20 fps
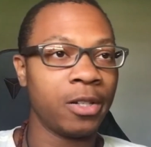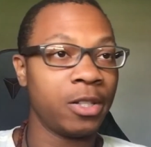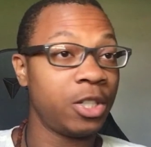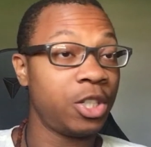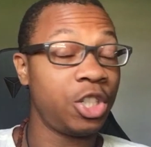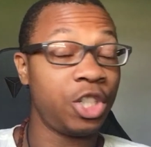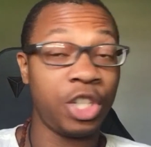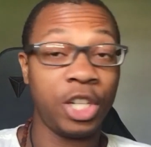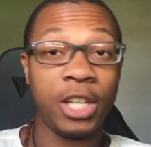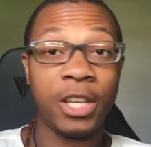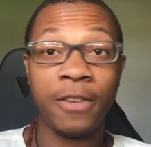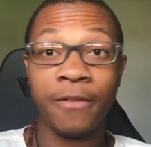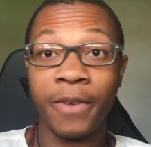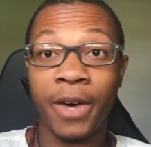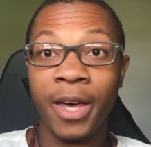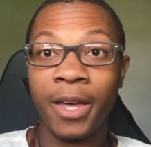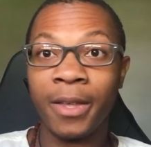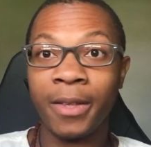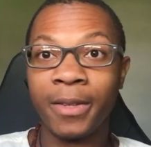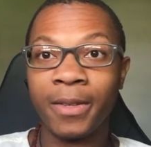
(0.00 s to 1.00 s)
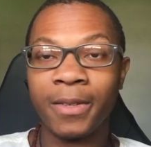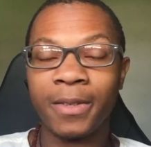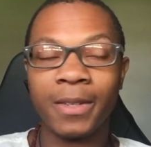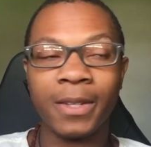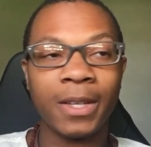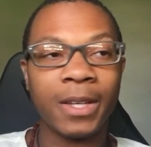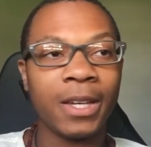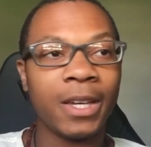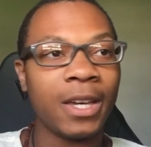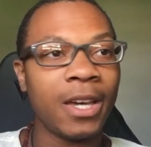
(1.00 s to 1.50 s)
Shiva,
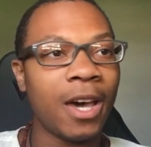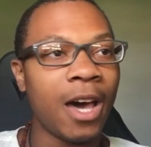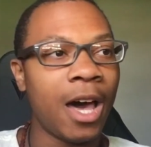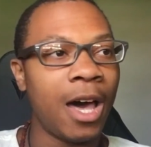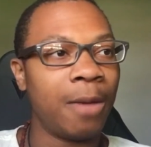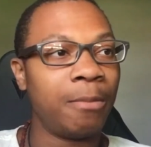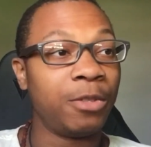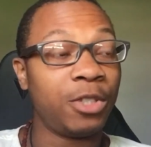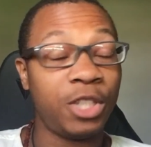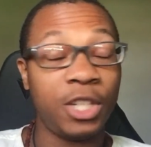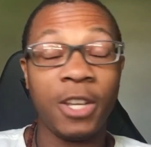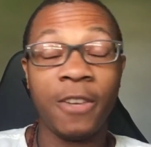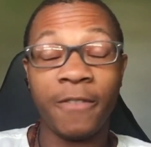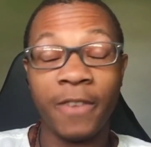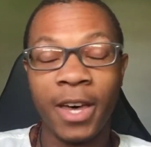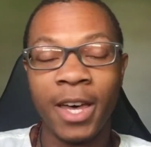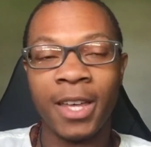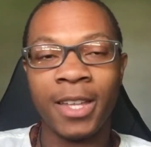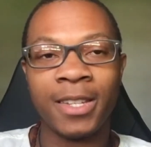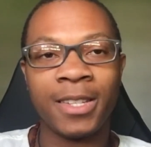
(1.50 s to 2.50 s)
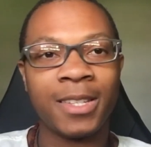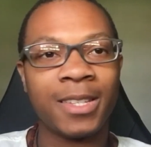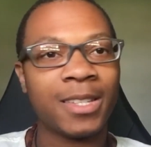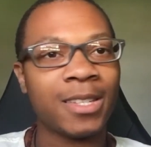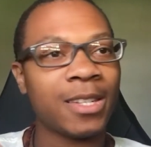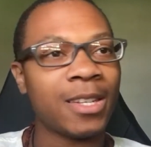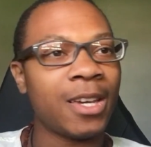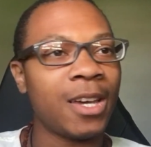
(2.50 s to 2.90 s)
Shiva's